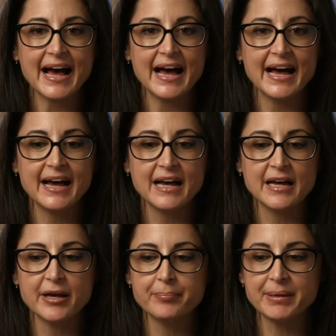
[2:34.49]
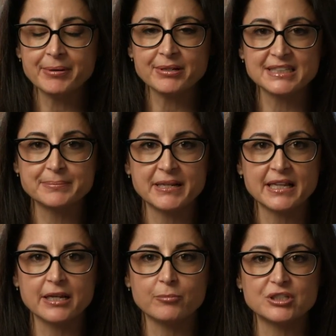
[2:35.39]
Maybe I'm going to spend
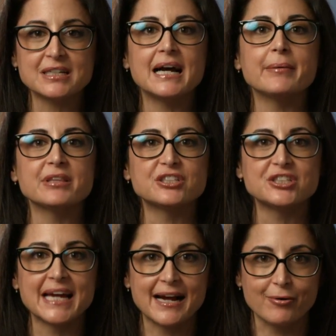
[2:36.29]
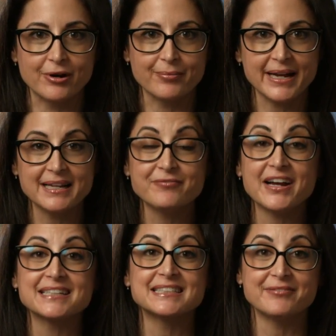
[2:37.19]
a little more time in the shower, right? In
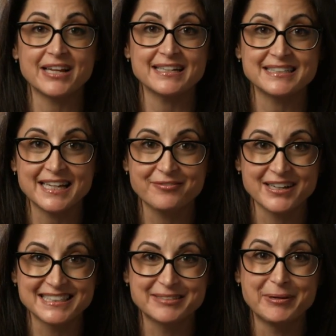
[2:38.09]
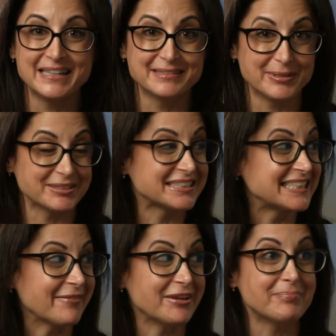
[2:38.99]
fact, 7 out of 10 of us spend about
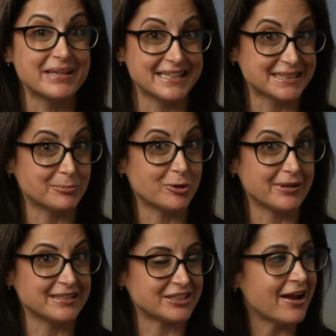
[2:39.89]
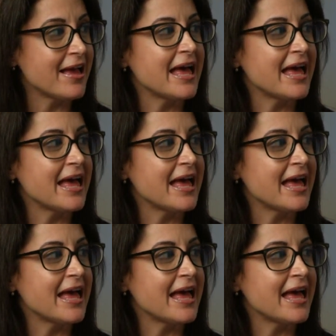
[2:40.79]
7 minutes more in the shower.